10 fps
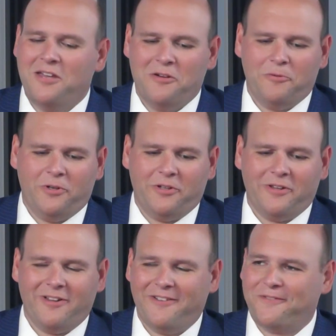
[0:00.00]

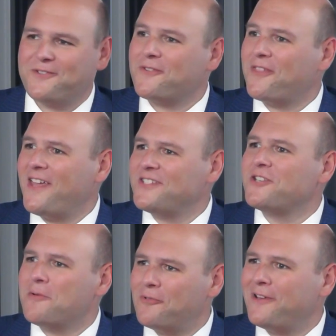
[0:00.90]
Well, first of all, thanks,
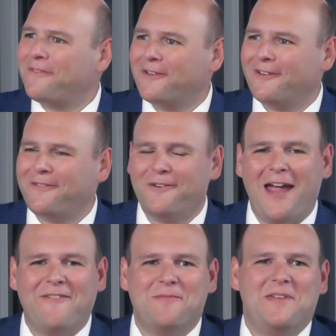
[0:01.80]
DawnMarie, for
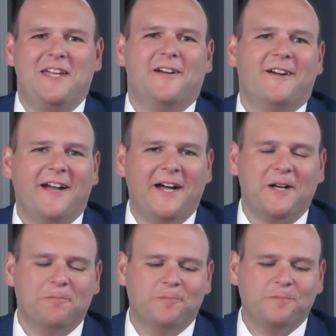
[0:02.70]
having me here.
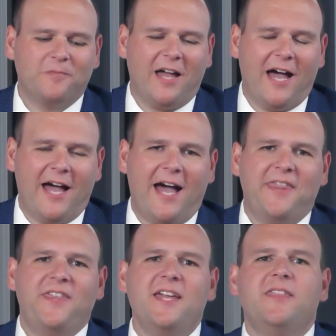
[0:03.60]
I
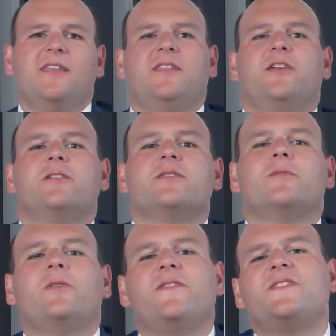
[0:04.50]
think
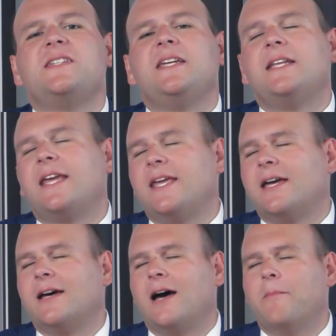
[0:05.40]
we've seen
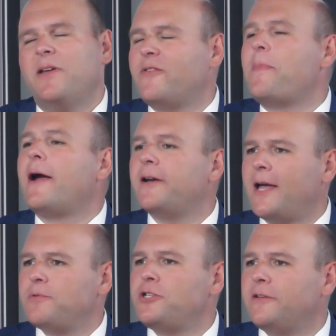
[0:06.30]
a bit of a
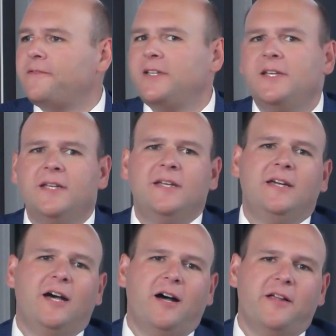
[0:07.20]
paradigm shift
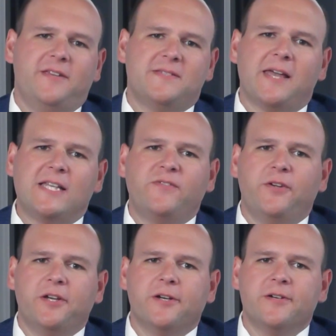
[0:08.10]
these last
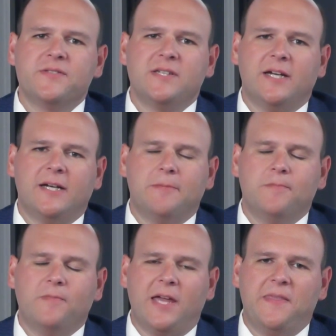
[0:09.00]
few years,
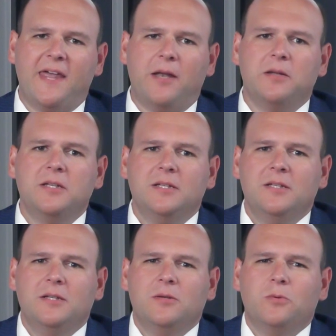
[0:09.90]
and that
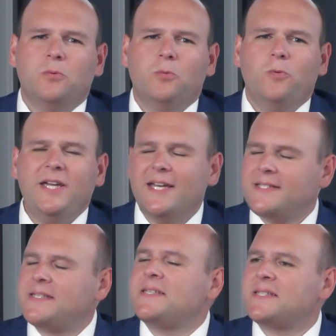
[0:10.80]
we
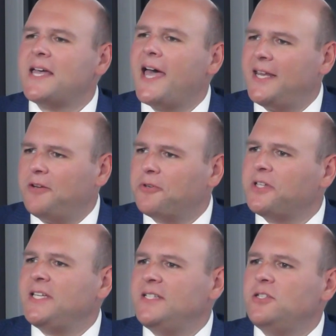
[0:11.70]
as a society
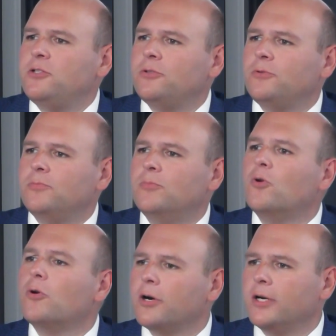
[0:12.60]
really need to do
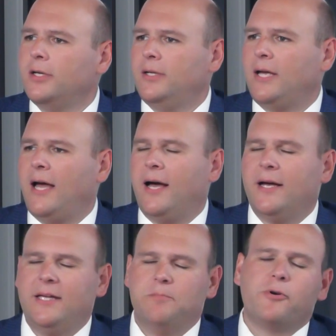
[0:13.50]
more
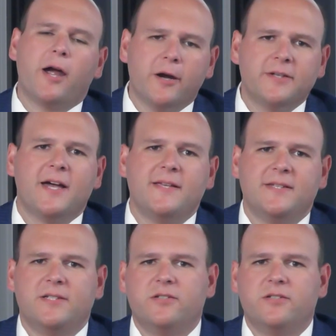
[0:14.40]
in prioritizing